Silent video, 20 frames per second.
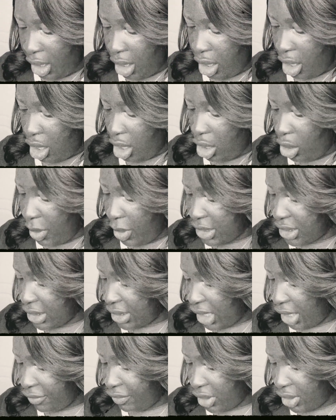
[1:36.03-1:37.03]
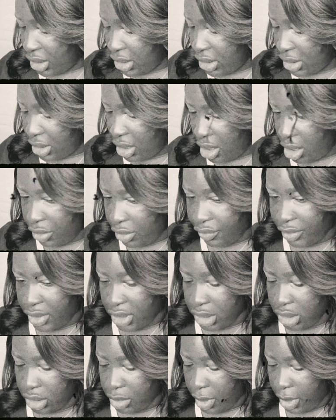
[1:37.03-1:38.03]
Oh, I did have other stuff.
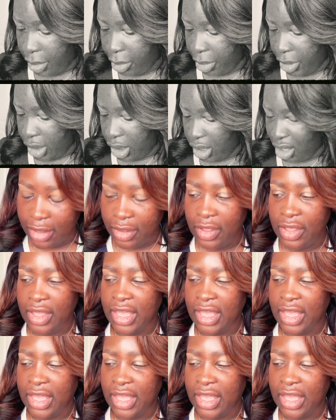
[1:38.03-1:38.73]
This is where I put it.